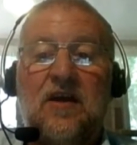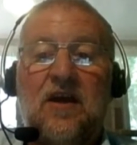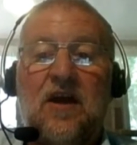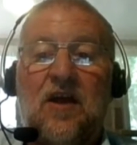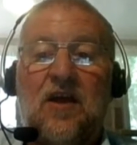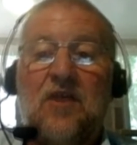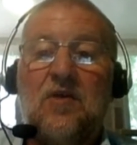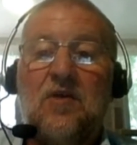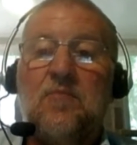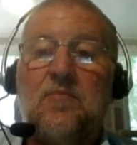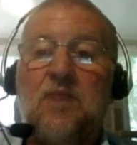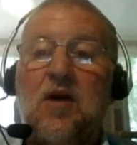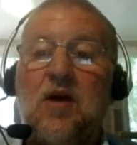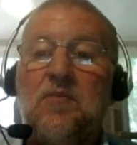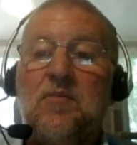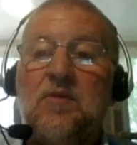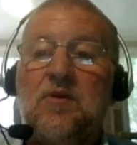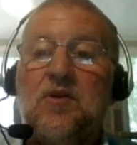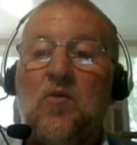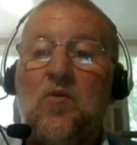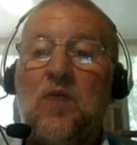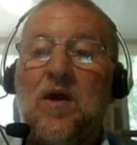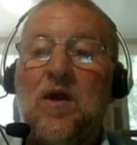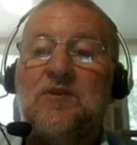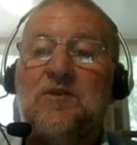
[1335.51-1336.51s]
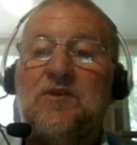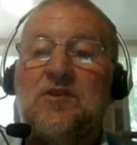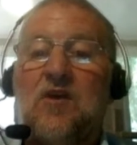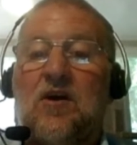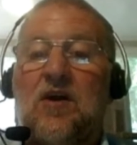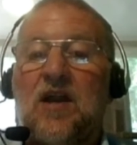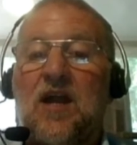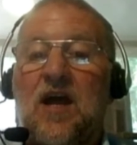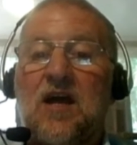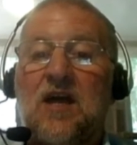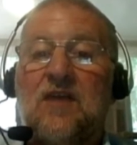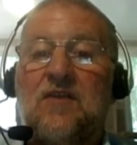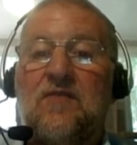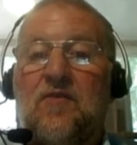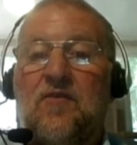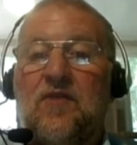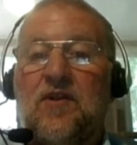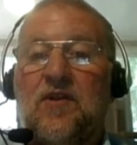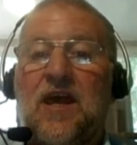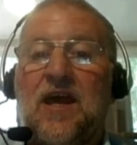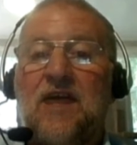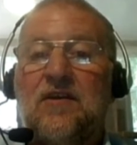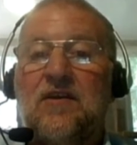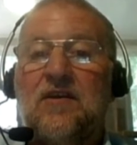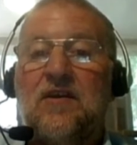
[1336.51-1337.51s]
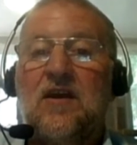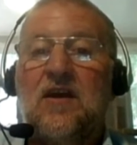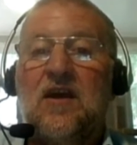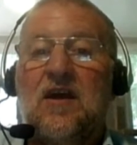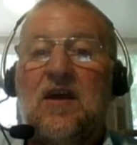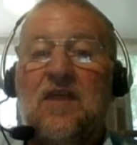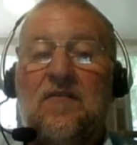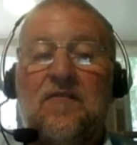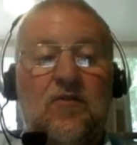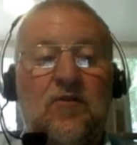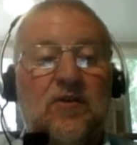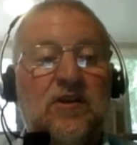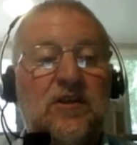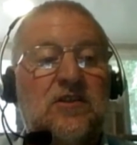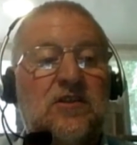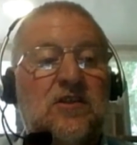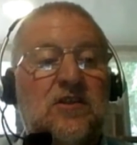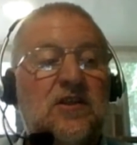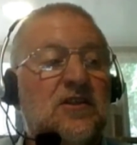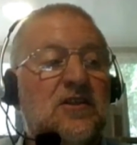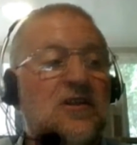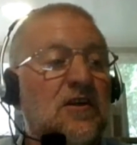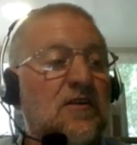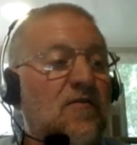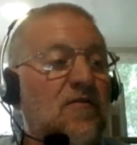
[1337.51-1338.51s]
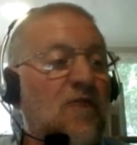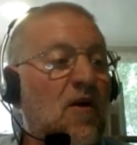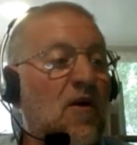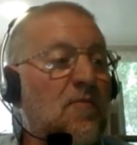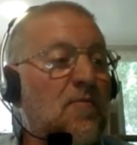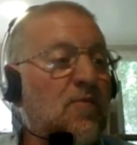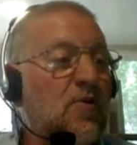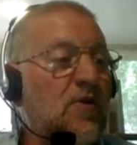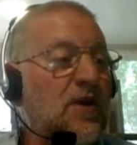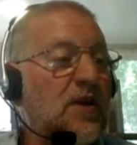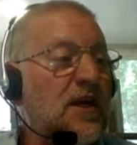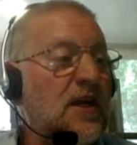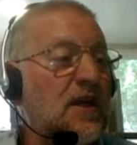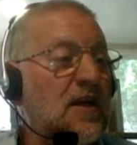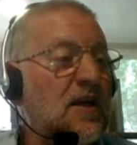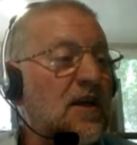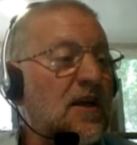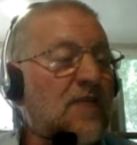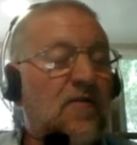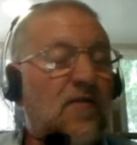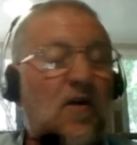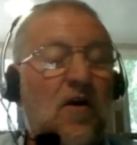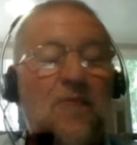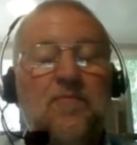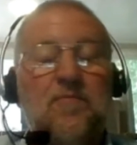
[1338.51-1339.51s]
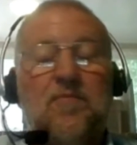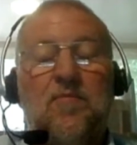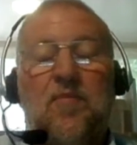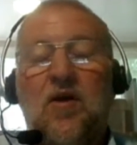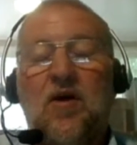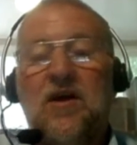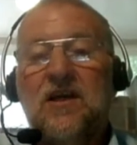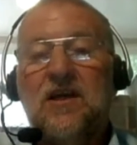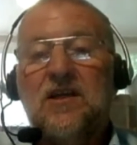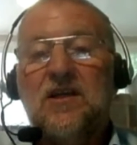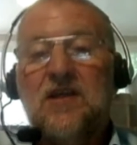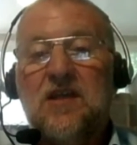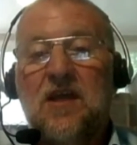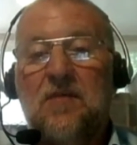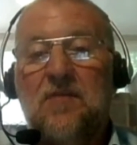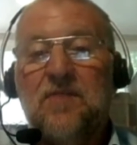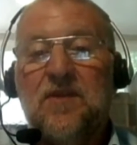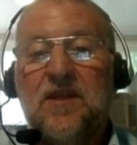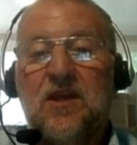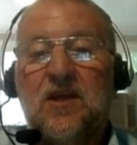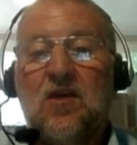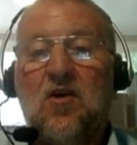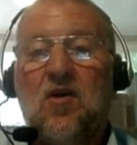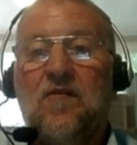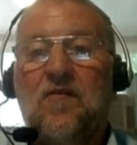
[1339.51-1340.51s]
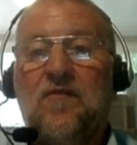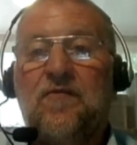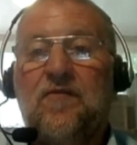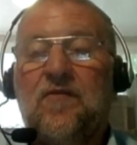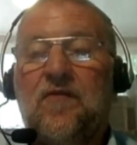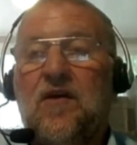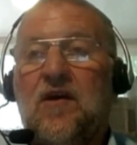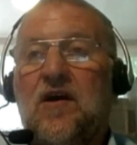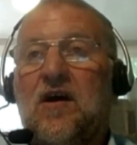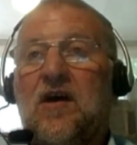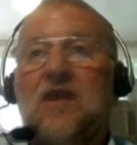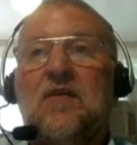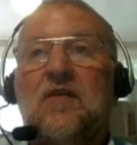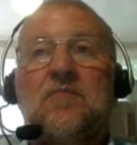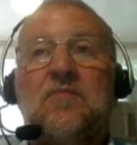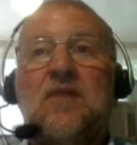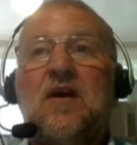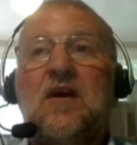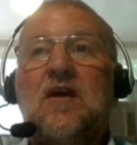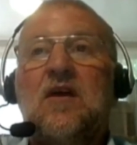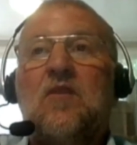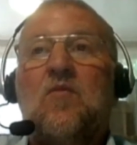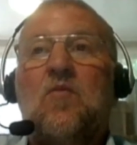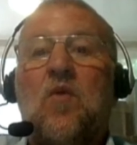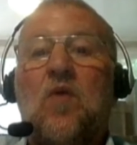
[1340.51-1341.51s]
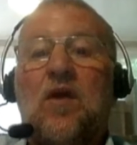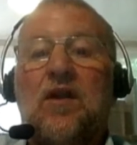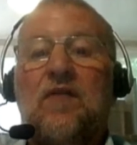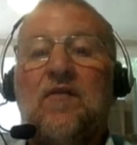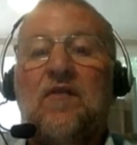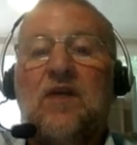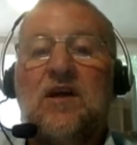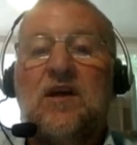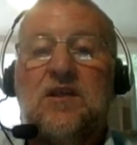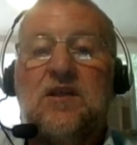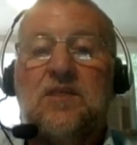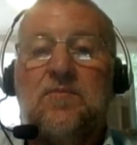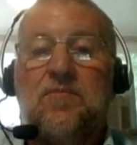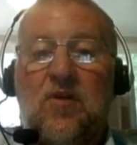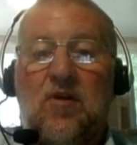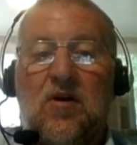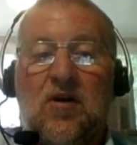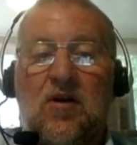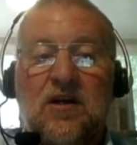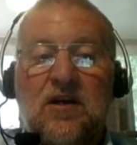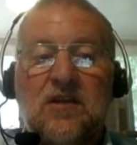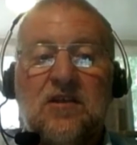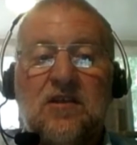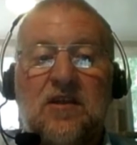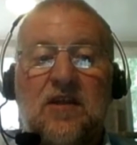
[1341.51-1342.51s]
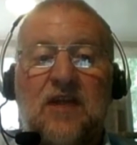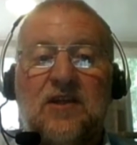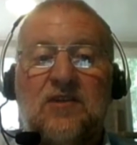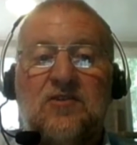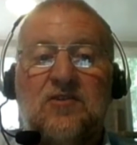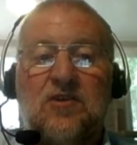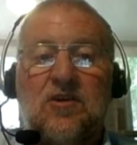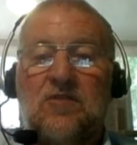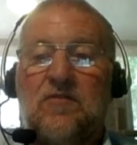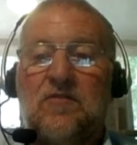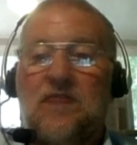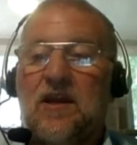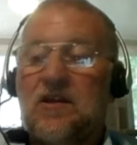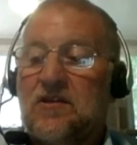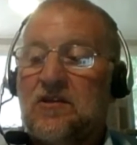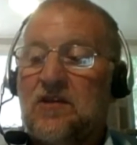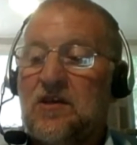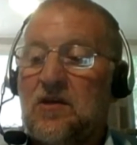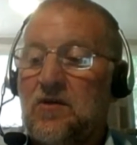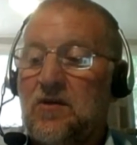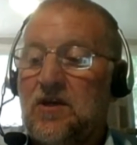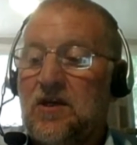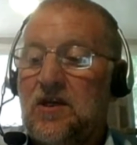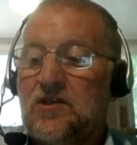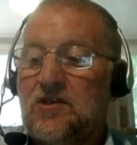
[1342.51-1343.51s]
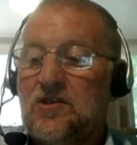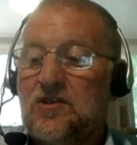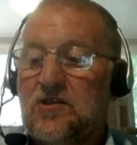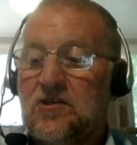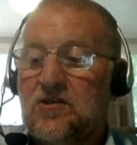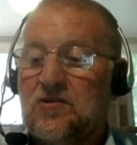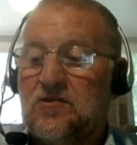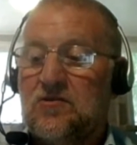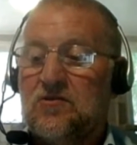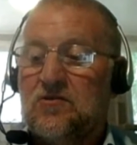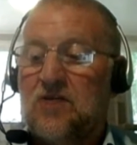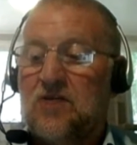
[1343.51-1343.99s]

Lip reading: And the moment a website asks for that, for instance, if I'm buying something off one of our suppliers and they turn around and say, we need your